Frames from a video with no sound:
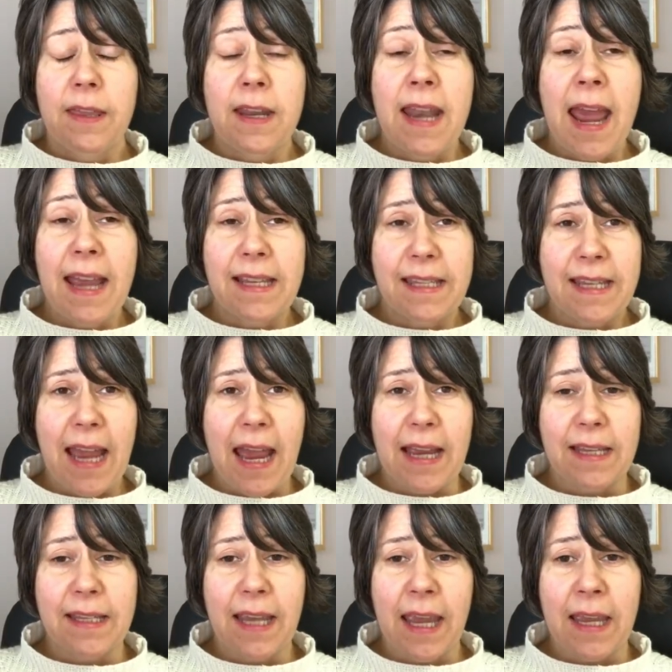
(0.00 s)
The next
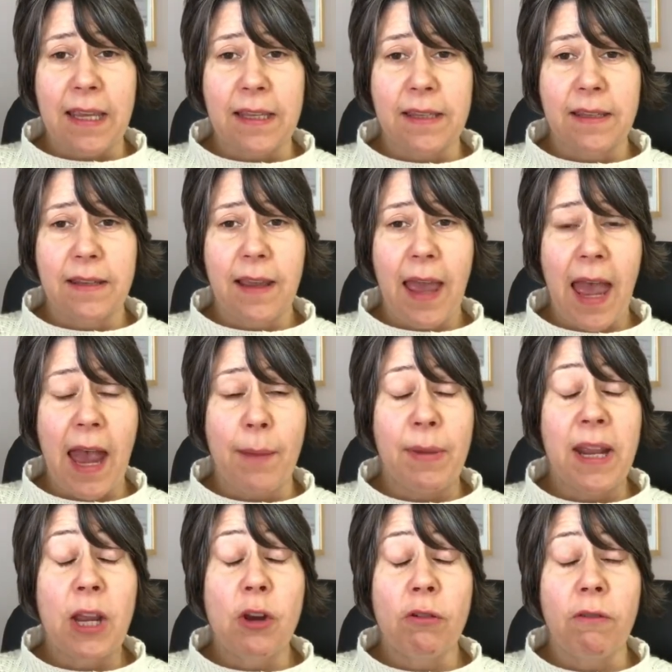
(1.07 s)
task is, how
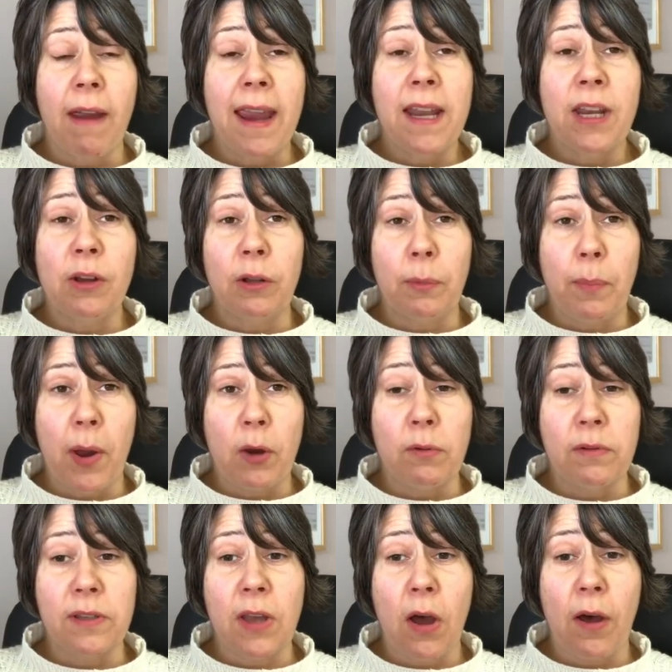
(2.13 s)
many cranial
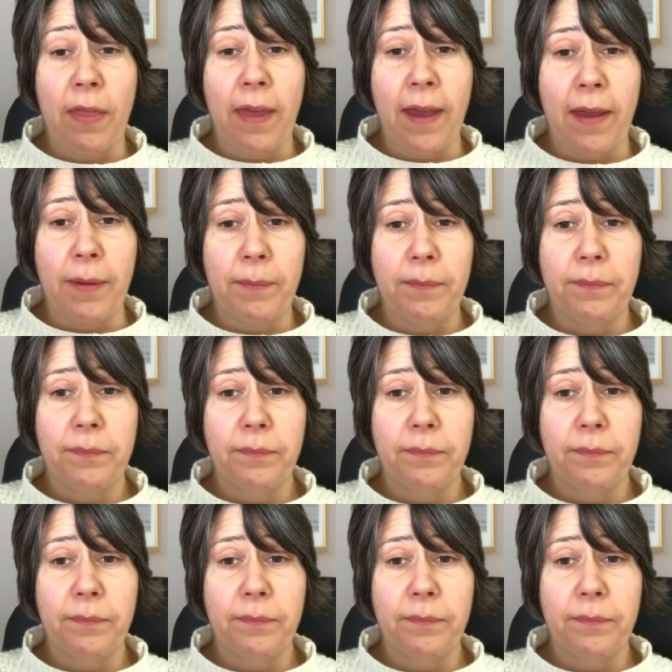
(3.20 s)
bones are there?